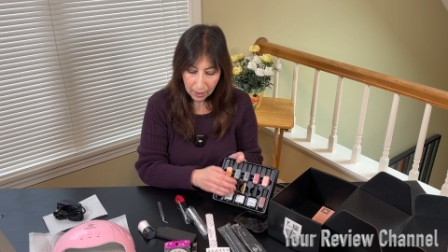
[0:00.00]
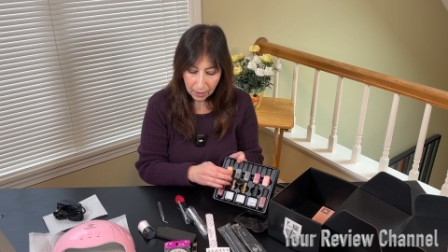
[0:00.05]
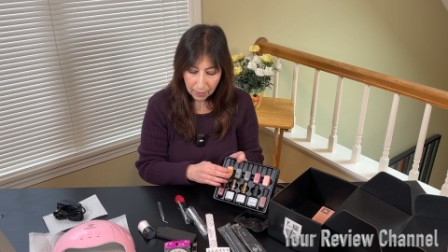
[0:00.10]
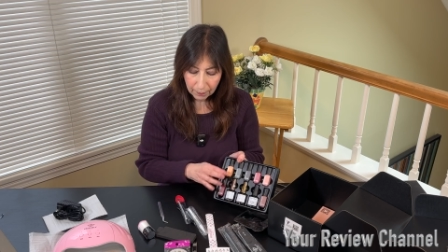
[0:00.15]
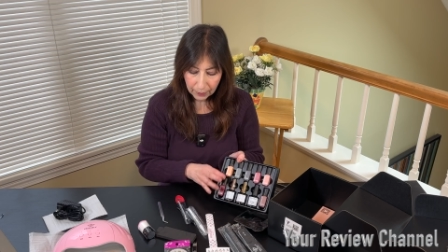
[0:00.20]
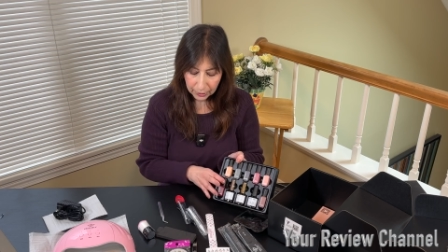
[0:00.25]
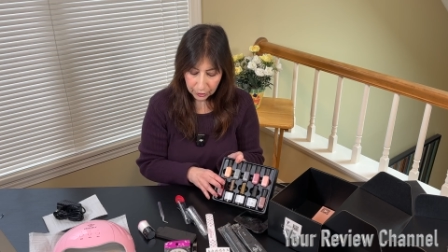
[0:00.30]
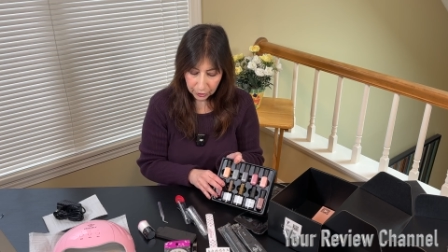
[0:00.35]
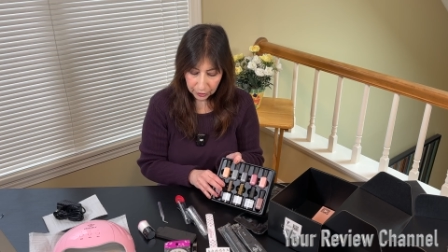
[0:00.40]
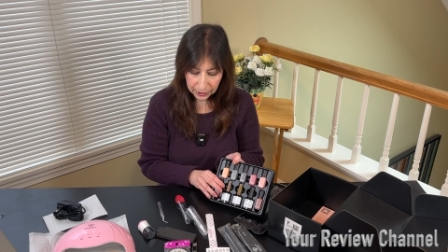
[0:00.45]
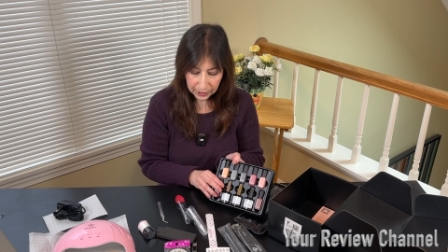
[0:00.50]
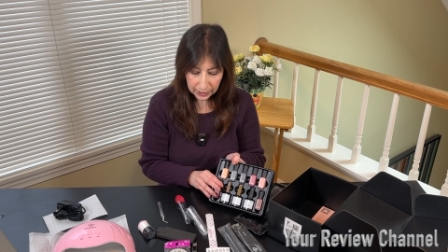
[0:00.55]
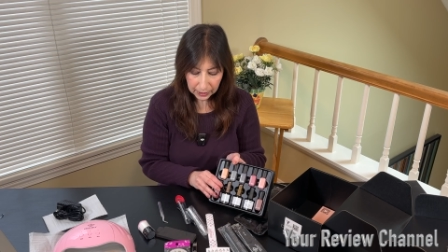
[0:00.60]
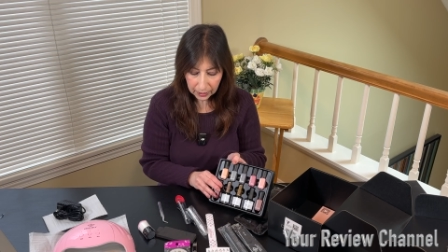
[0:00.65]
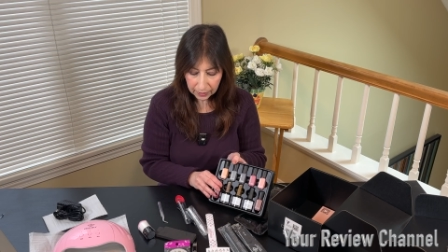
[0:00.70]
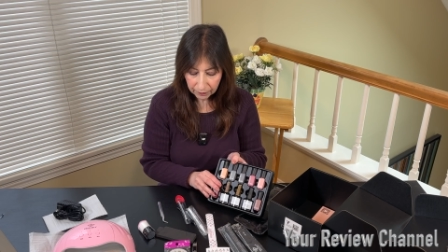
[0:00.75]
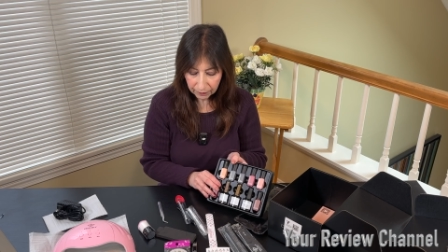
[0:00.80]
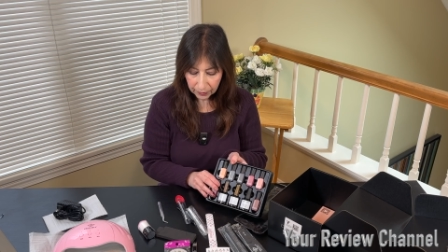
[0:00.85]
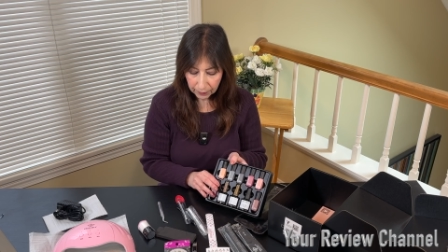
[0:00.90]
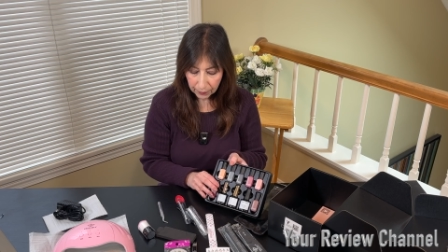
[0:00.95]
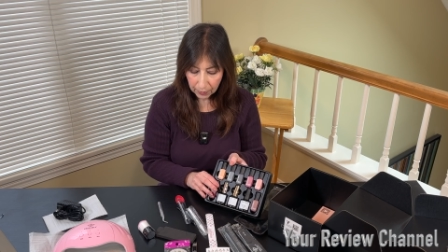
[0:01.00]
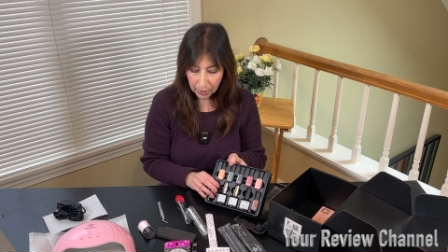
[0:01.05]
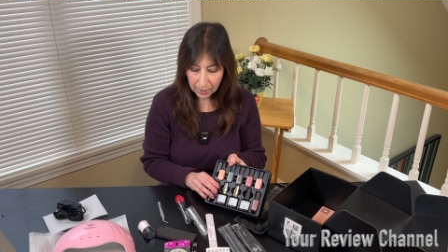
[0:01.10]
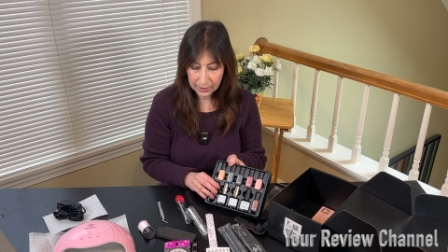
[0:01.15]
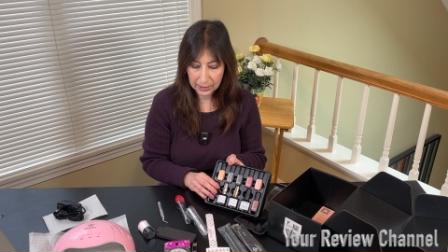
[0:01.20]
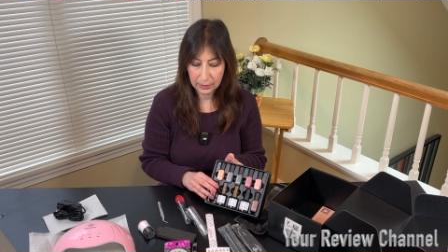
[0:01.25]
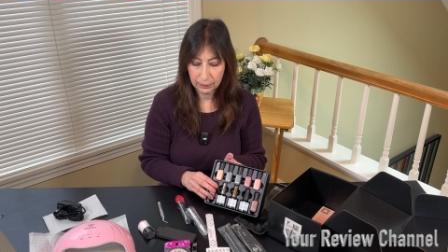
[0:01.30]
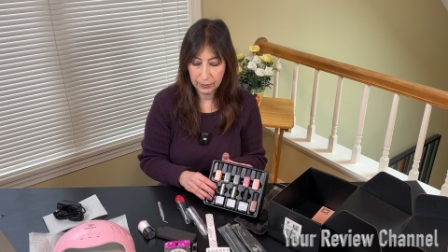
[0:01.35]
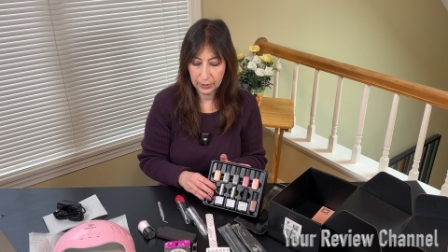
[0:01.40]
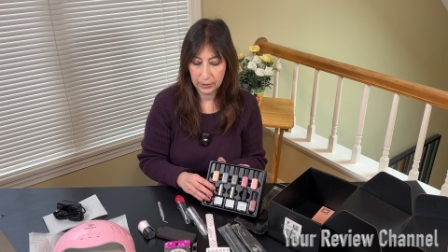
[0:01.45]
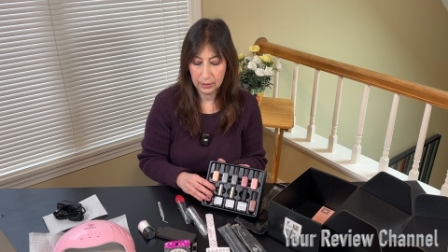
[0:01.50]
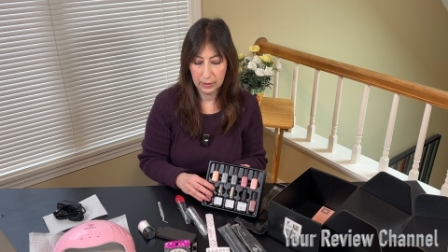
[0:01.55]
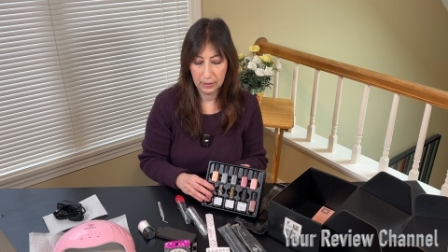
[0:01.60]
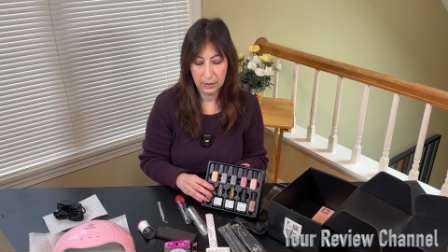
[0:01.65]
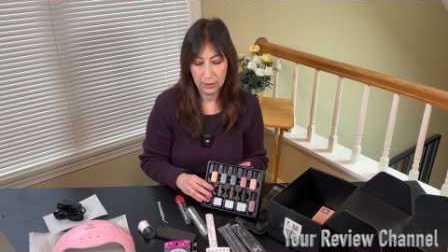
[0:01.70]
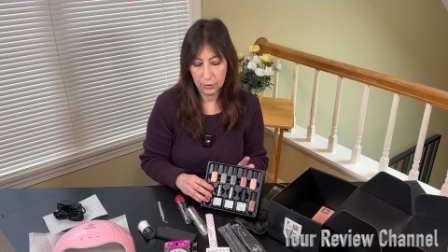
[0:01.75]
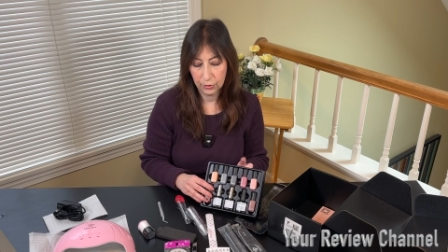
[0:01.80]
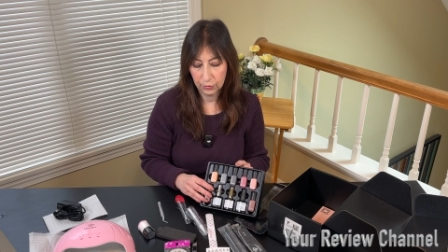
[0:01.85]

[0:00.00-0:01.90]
But just think of the possibilities.